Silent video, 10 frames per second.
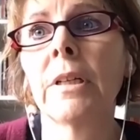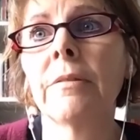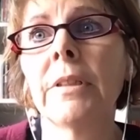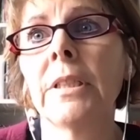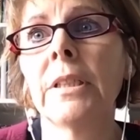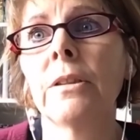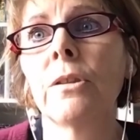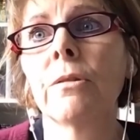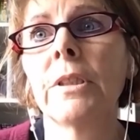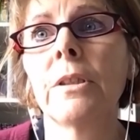really
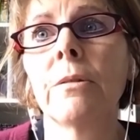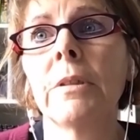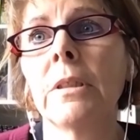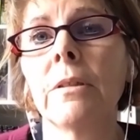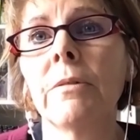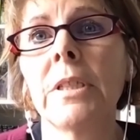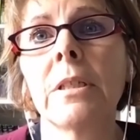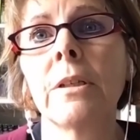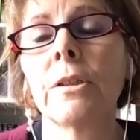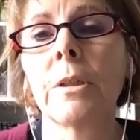enjoyed doing the
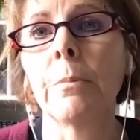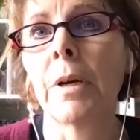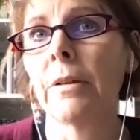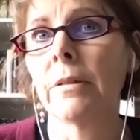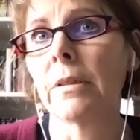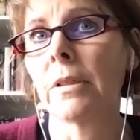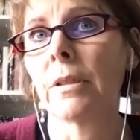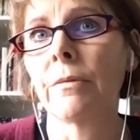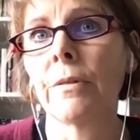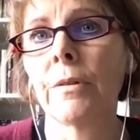research components
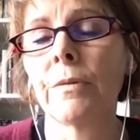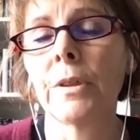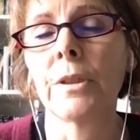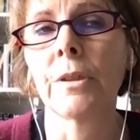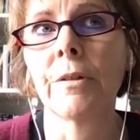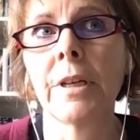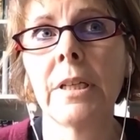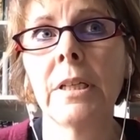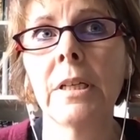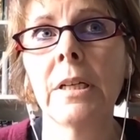of the
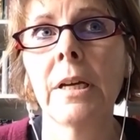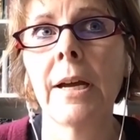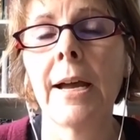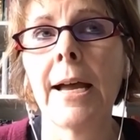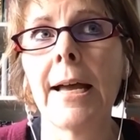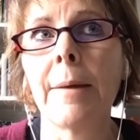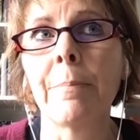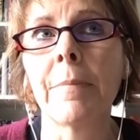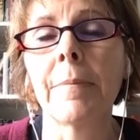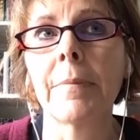degree,
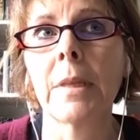and